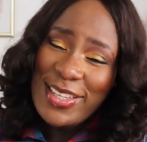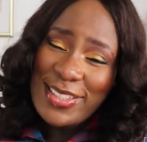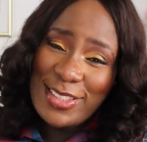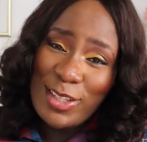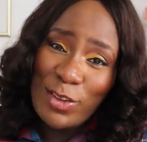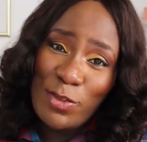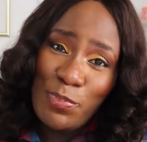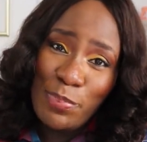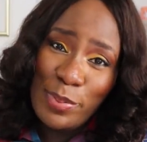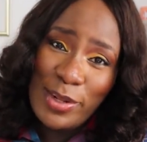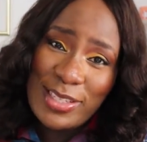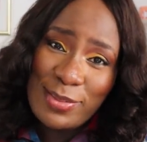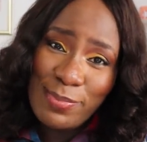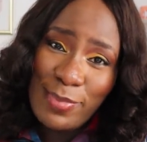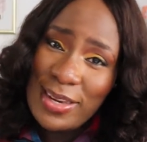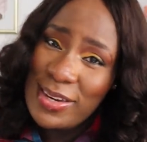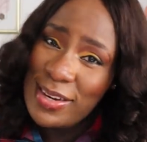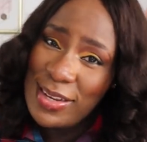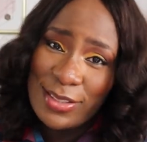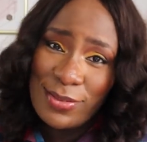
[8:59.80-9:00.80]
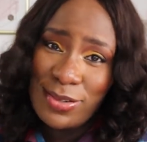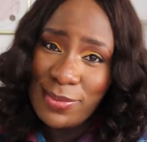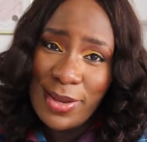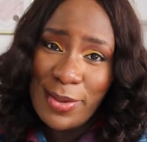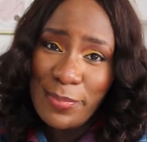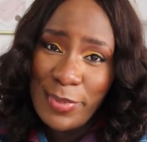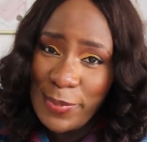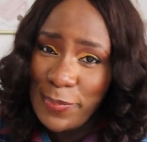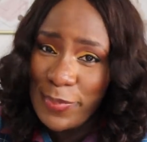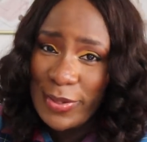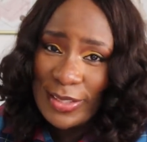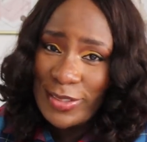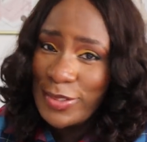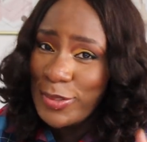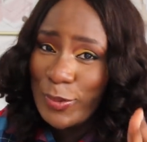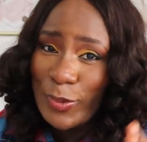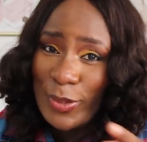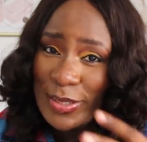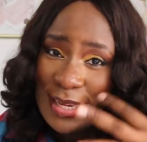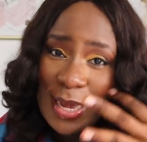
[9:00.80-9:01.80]
They've played malias for my baby. I don't
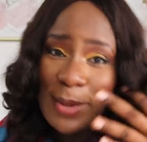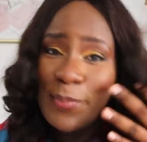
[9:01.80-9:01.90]
know what's